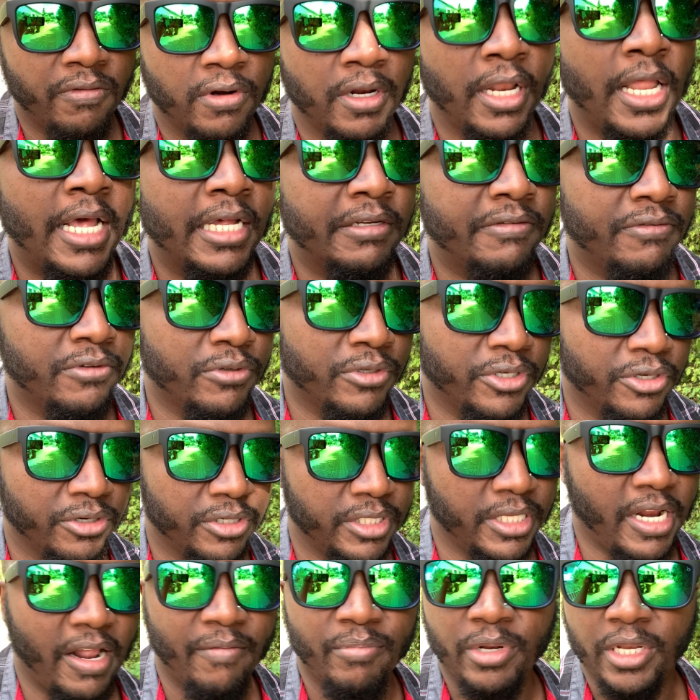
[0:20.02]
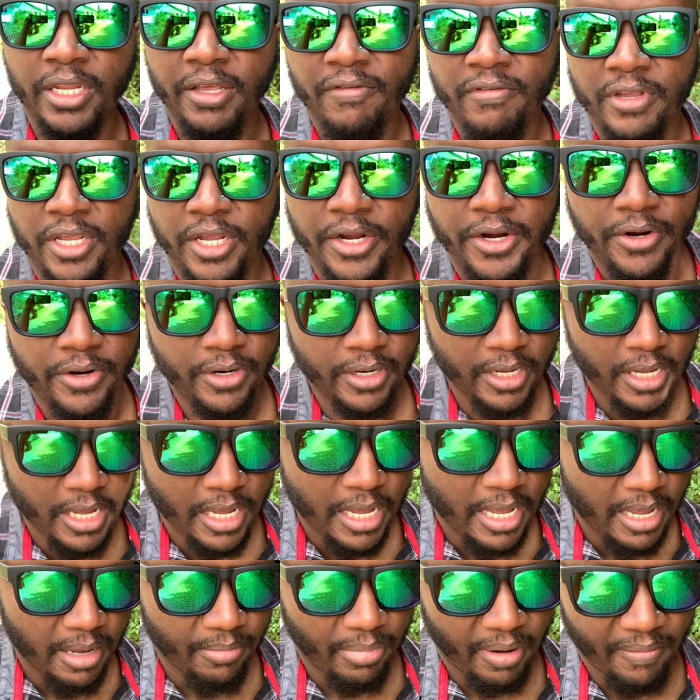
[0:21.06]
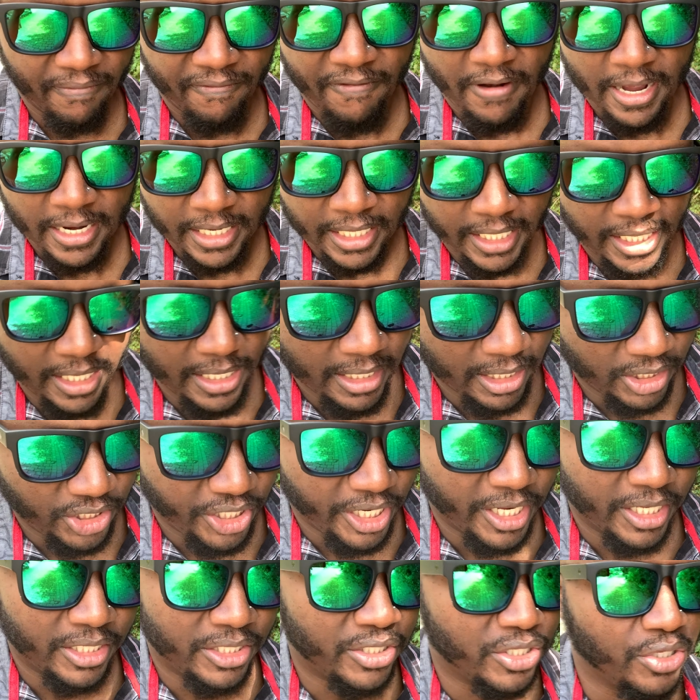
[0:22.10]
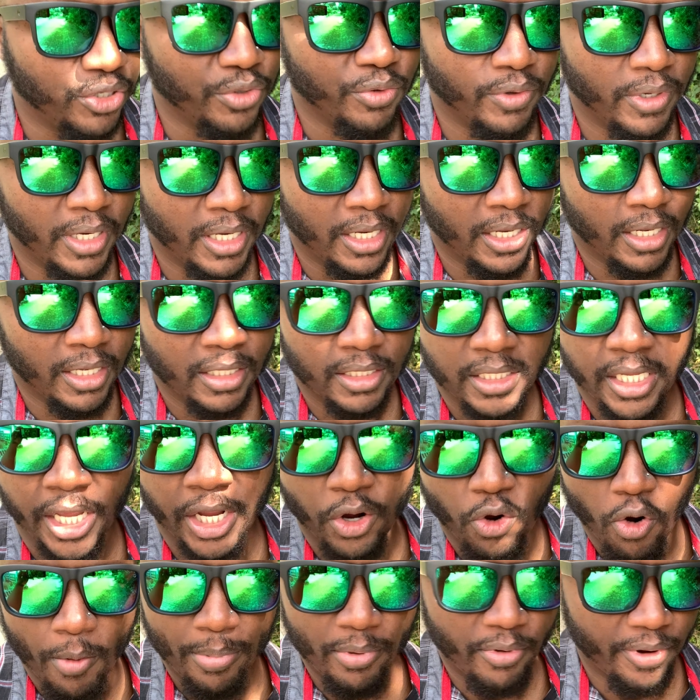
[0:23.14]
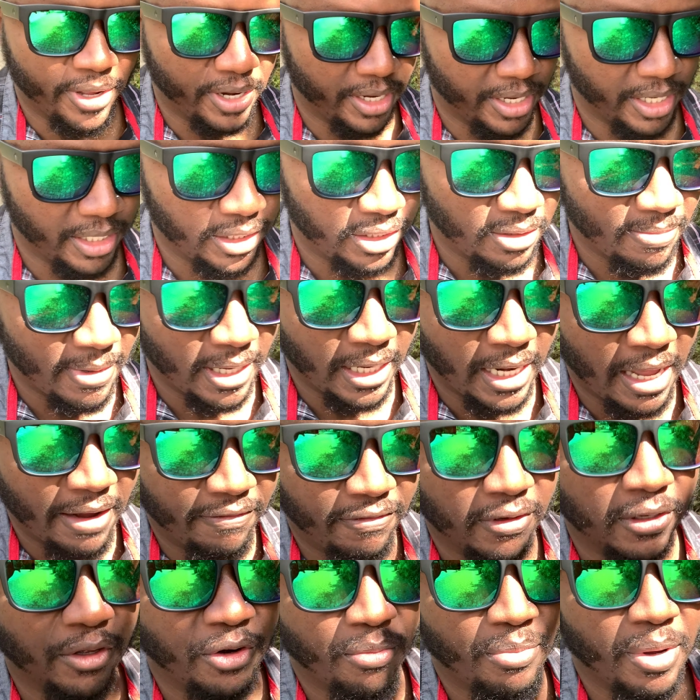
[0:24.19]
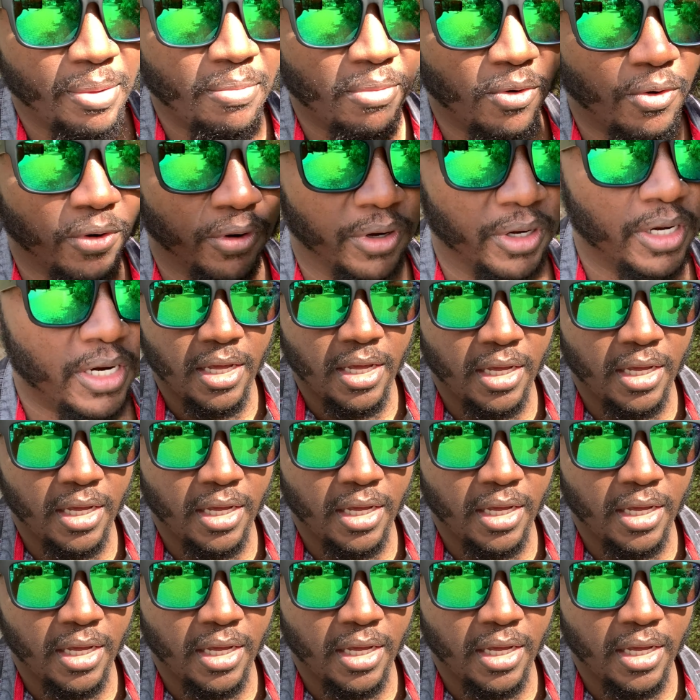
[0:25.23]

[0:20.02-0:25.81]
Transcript: the last few years that I've been living here, but I'm finally getting a chance to incorporate it into my life a little bit more.